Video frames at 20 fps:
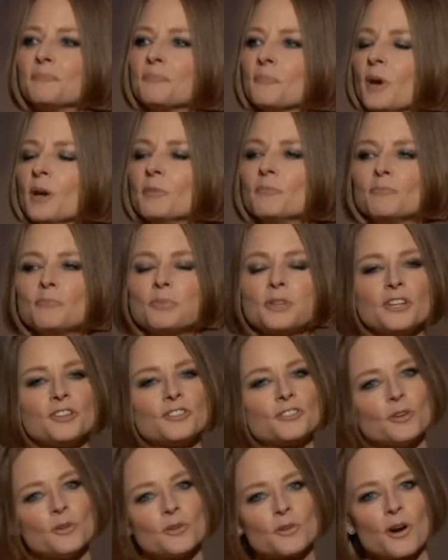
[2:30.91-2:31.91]
But
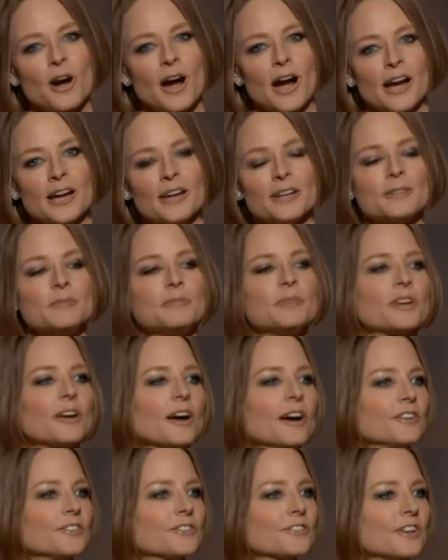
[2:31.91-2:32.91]
please don't cry,
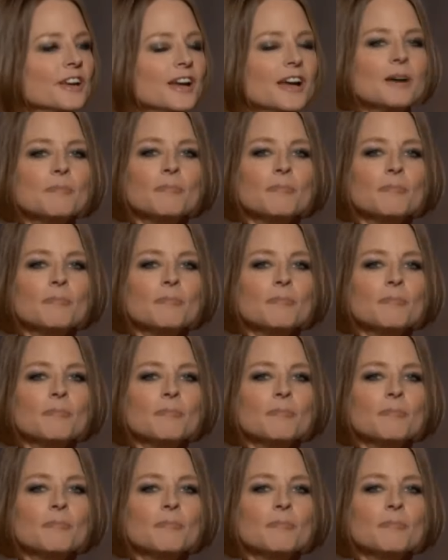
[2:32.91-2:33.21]
because